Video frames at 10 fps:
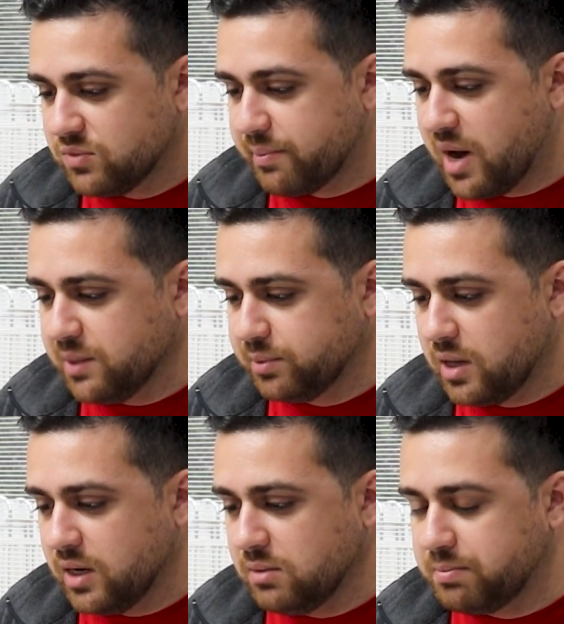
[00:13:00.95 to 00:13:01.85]
The
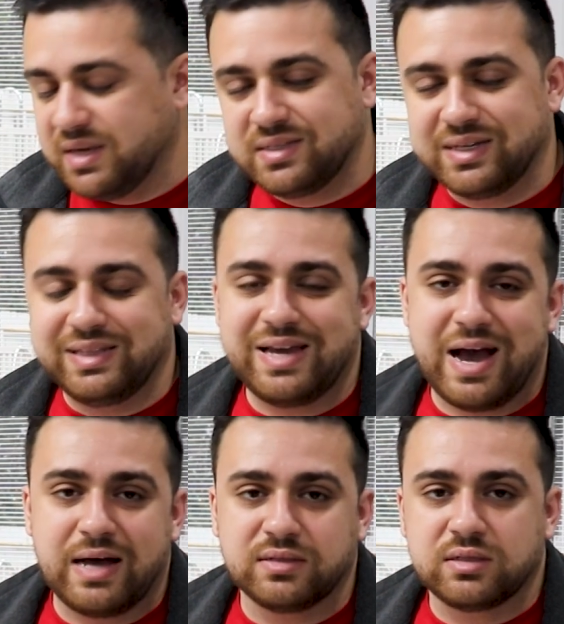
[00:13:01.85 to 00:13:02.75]
pipeline basically
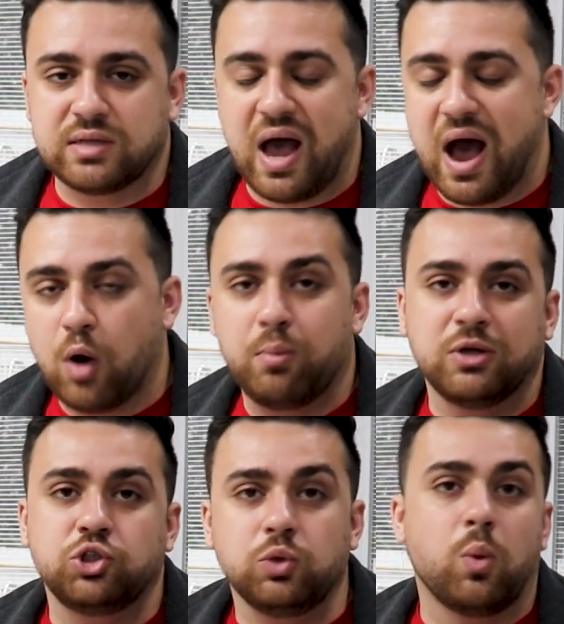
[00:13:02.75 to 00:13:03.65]
asks how
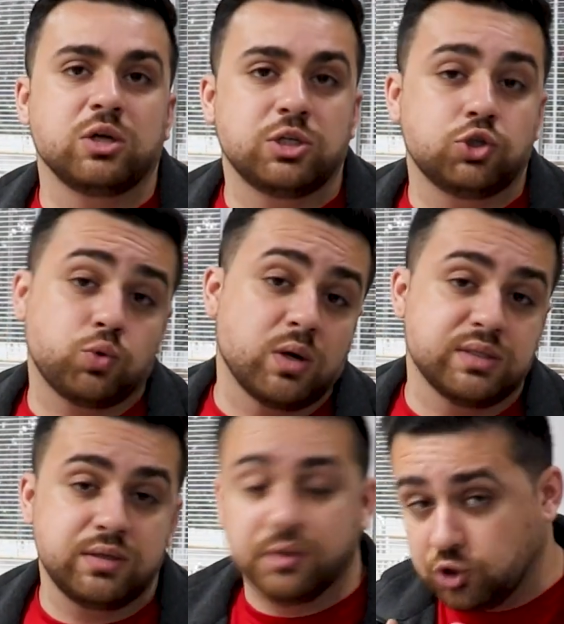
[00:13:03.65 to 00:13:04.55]
much you want to
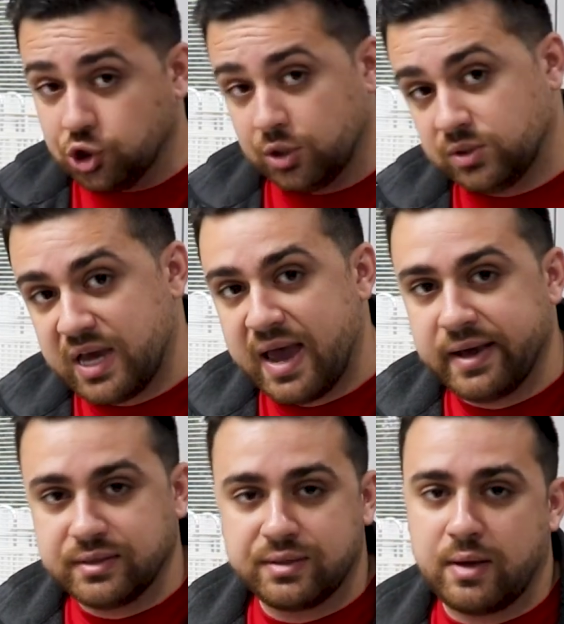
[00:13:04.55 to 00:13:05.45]
trust the
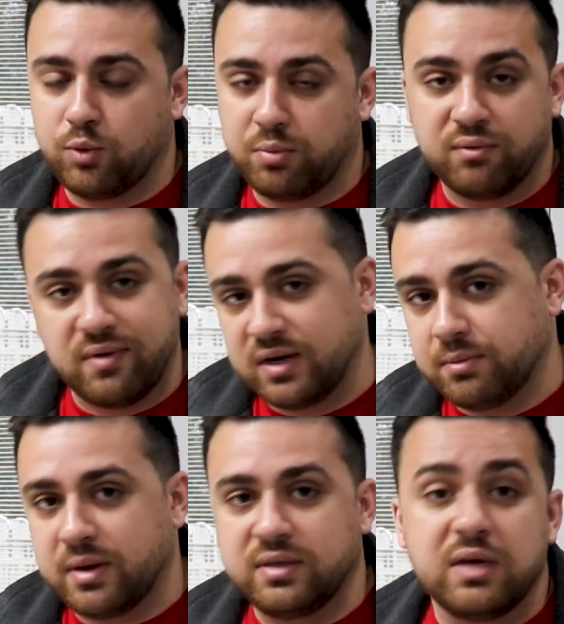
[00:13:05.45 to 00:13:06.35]
geotags that were
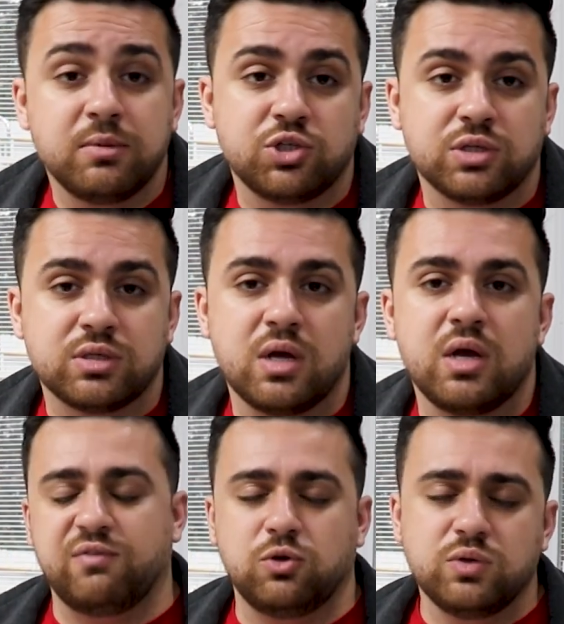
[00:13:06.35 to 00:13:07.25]
provided by the images.
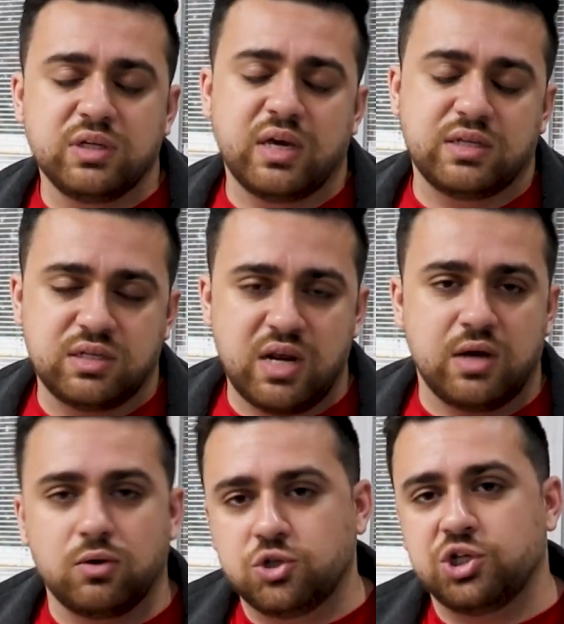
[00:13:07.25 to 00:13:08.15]
If you're using a
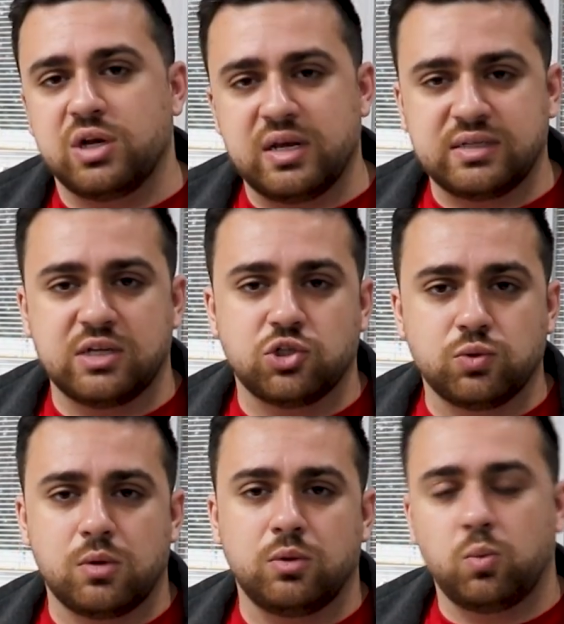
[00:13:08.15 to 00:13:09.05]
standard GNSS
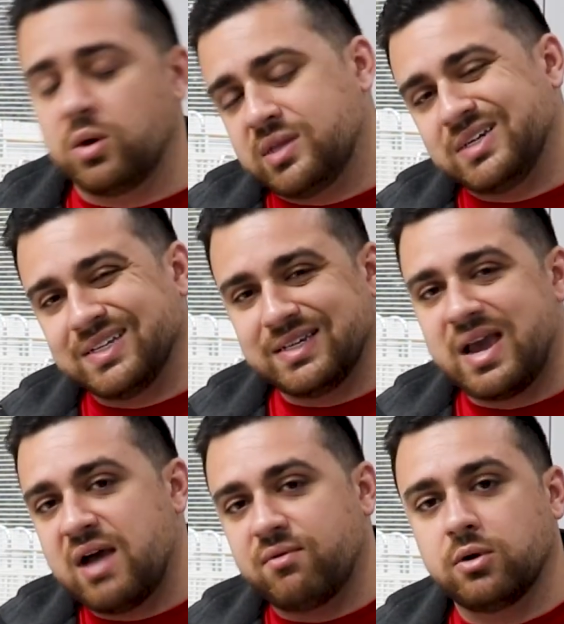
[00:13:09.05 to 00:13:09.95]
drone, one that doesn't
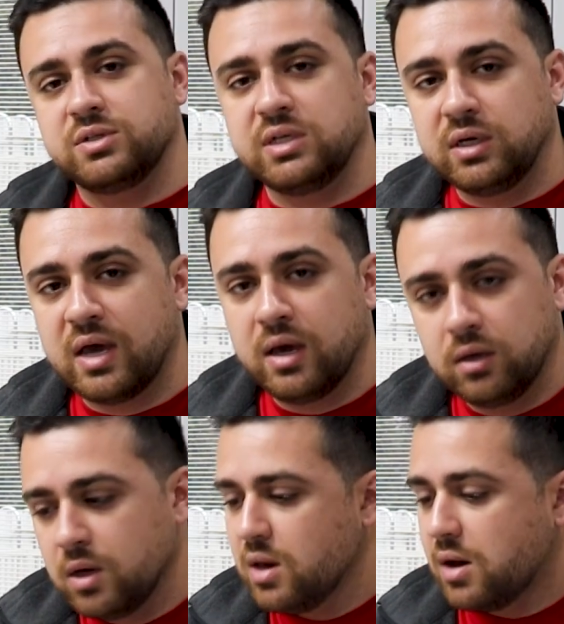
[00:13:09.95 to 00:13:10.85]
have
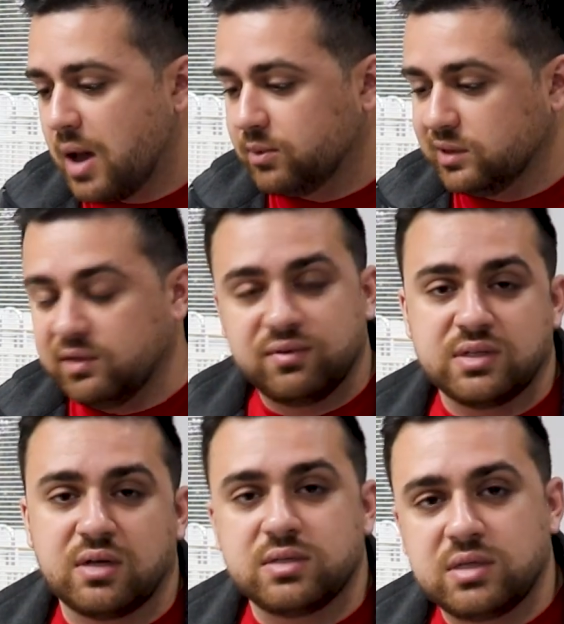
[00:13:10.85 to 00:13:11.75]
RTK, I would leave
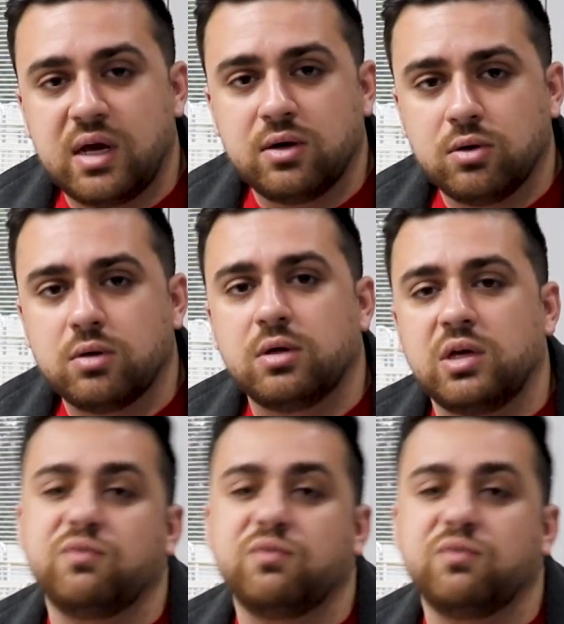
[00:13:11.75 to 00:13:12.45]
this on standard.